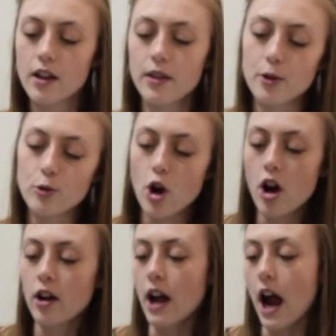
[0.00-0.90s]
The
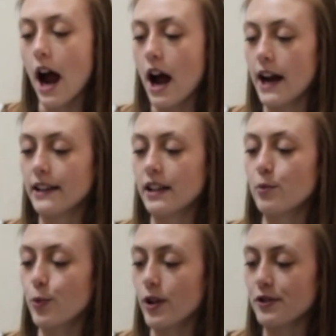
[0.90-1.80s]
Long
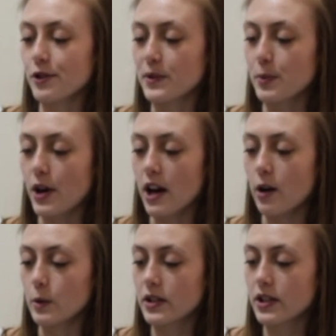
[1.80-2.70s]
Island Brussels
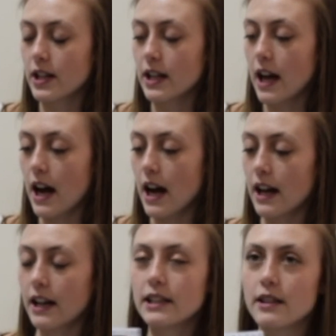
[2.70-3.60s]
sprout,
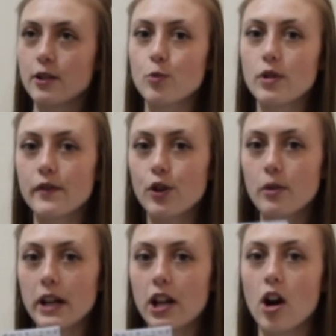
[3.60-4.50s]
there weren't very
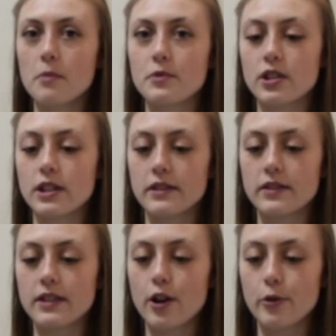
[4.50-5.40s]
many
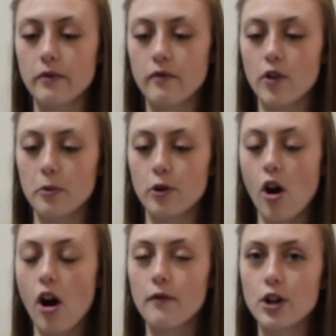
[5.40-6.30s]
options that Urban Farmer
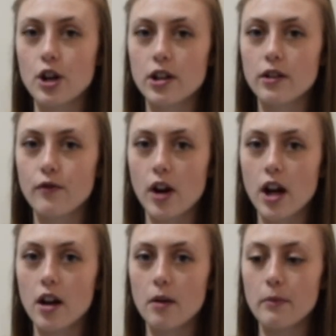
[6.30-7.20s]
offered
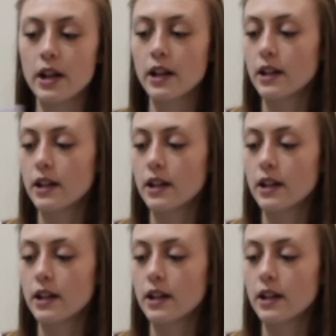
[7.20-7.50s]
for